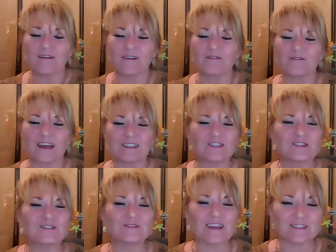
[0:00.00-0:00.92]
or
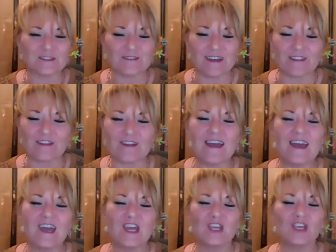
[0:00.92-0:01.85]
fashion director, rather,
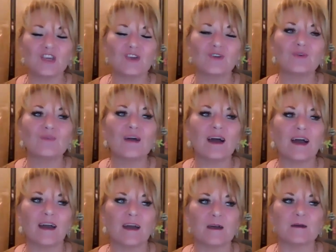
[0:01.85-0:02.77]
you
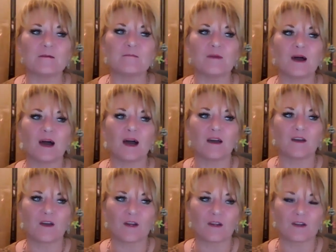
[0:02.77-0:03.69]

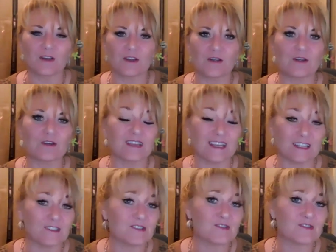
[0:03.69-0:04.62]
are going to earn the
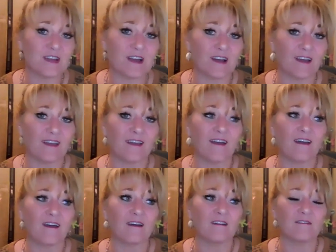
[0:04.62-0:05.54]
industry high
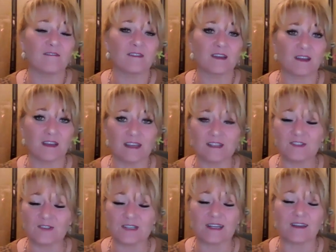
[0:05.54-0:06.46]
of
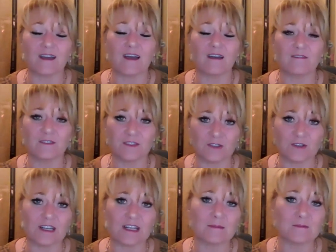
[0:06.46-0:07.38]
entry of
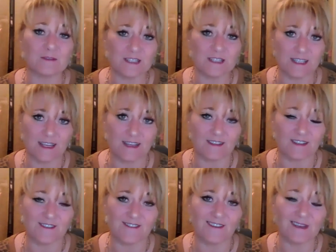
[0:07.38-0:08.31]
30%
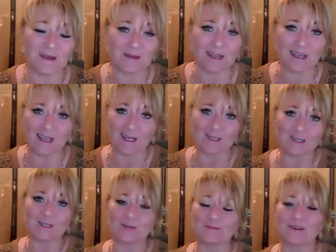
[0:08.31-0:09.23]
coming
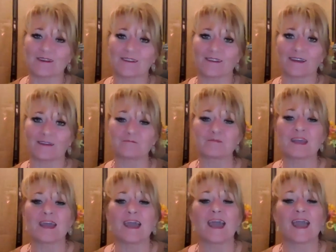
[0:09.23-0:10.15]
into Park Lane.
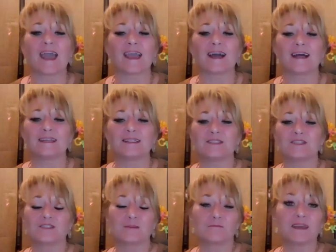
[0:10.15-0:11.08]
And
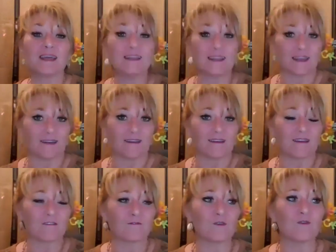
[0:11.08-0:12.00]
depending
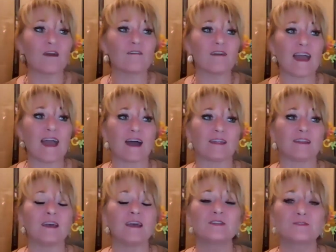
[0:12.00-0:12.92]
if you have
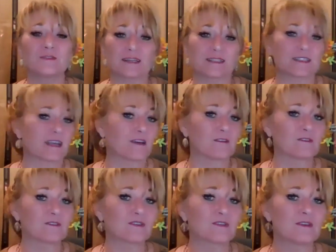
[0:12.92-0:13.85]
had direct
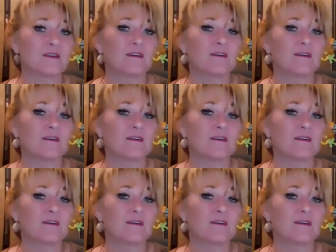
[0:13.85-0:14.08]
sales